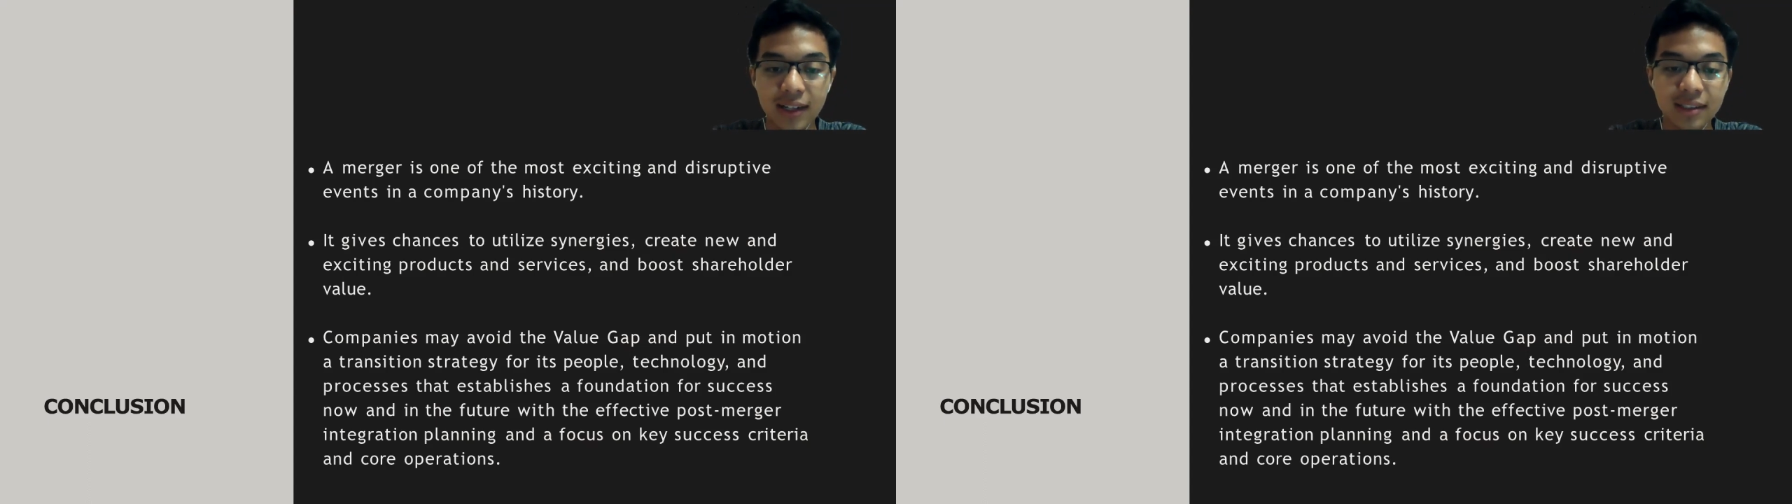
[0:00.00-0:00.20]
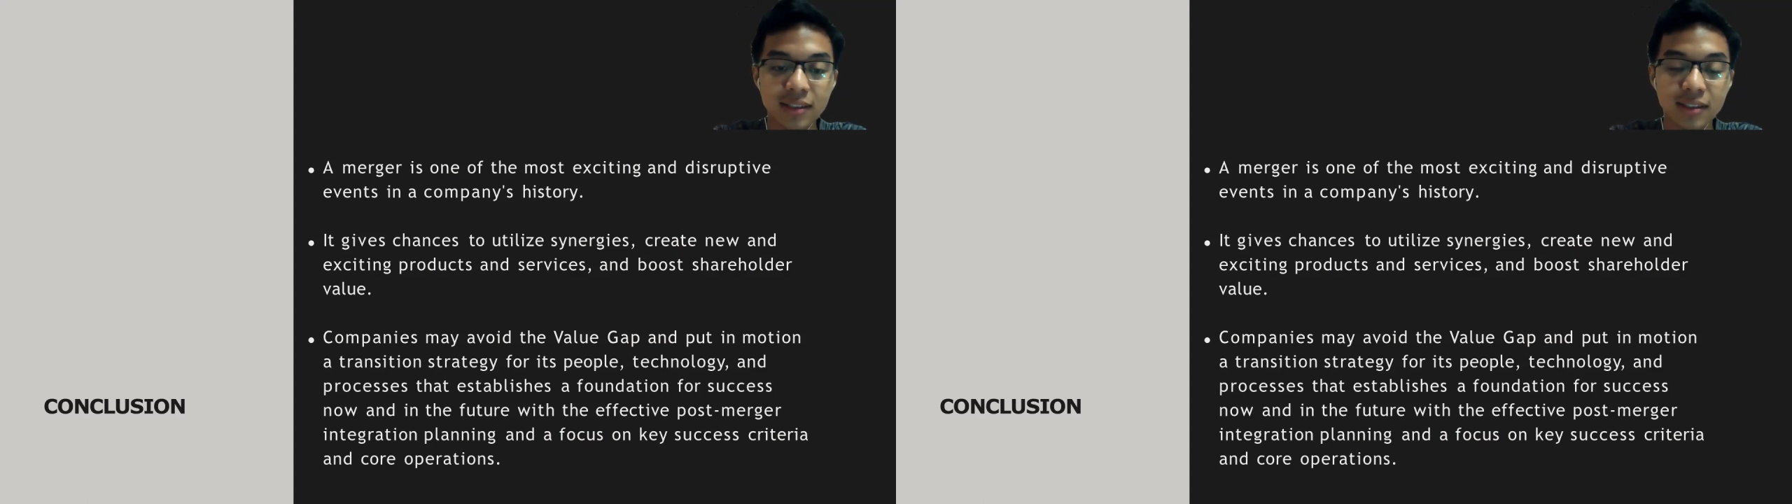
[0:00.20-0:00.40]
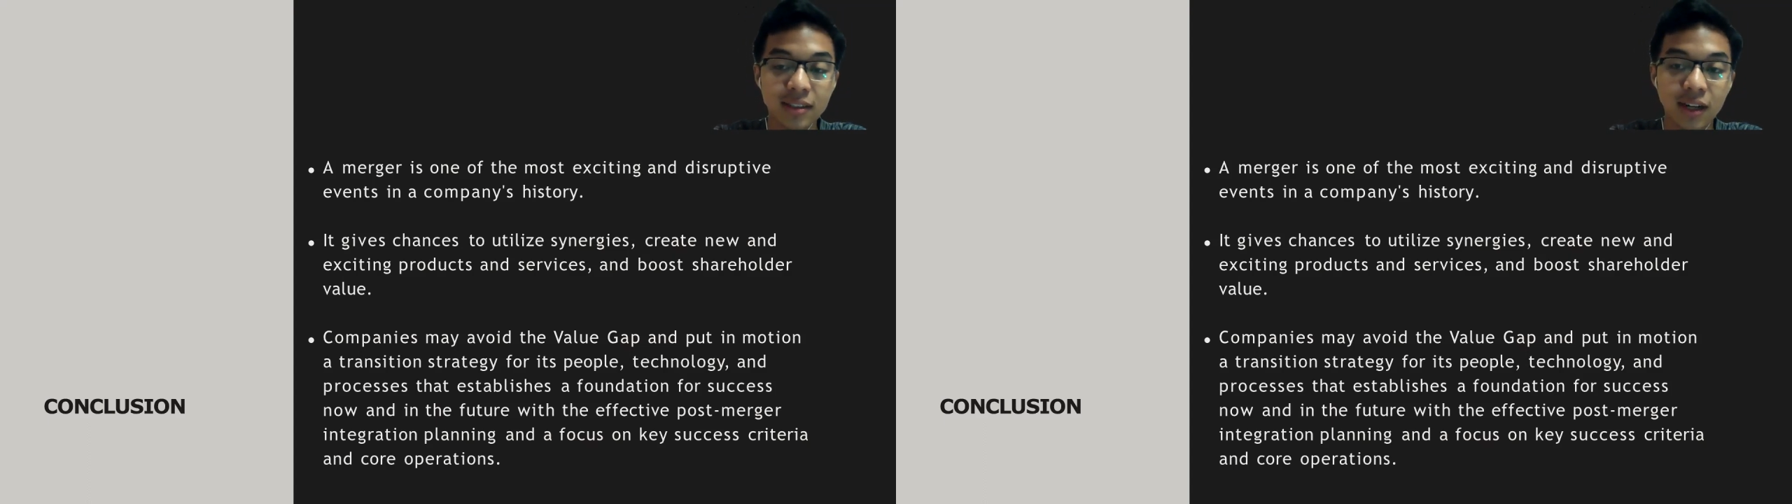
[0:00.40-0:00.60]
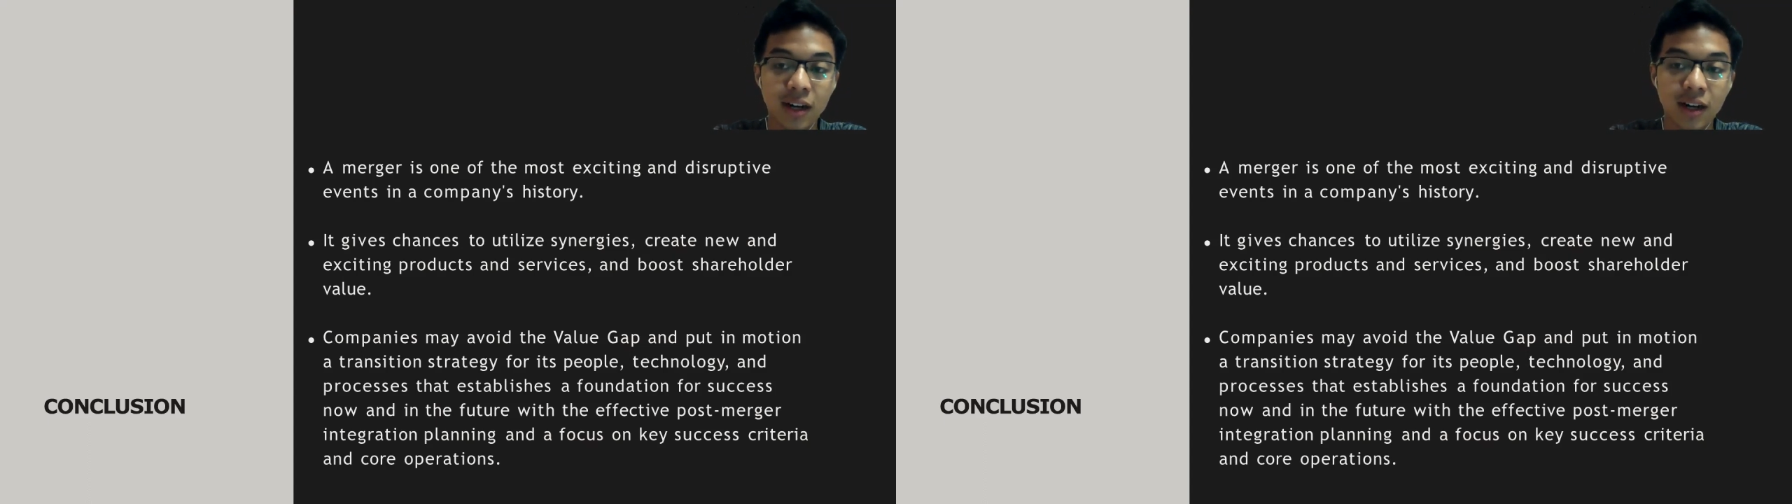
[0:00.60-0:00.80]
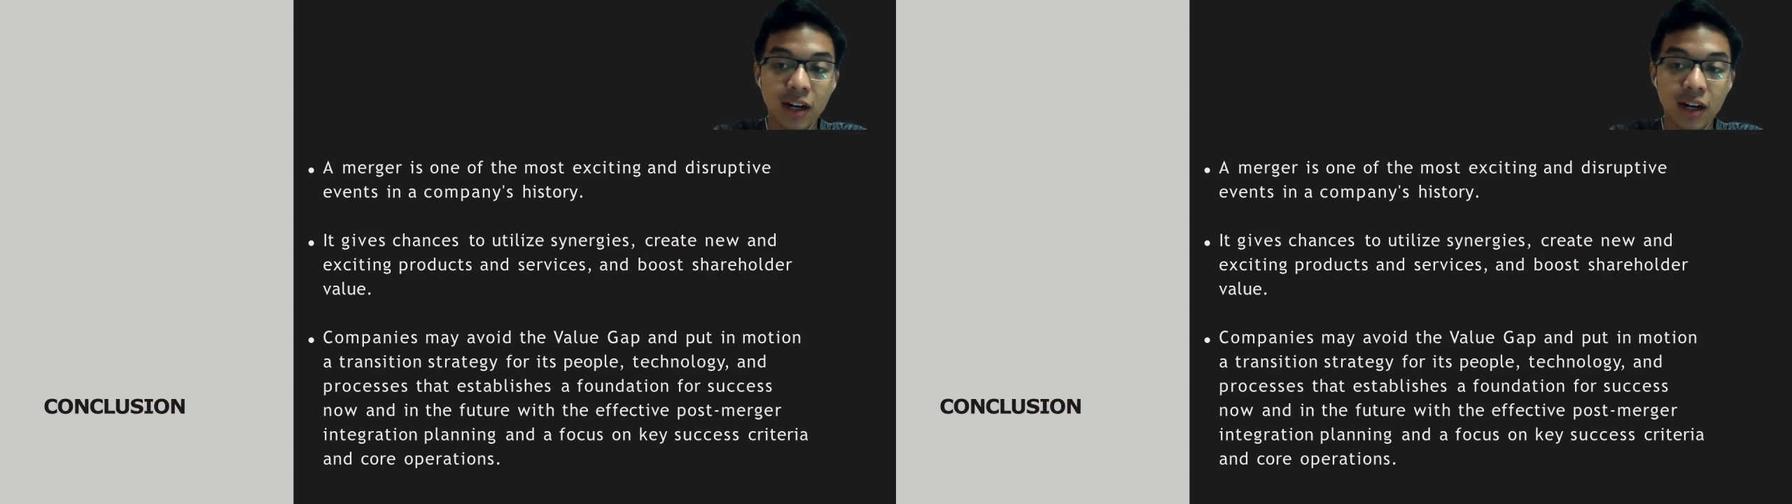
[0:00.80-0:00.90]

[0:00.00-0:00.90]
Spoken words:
last,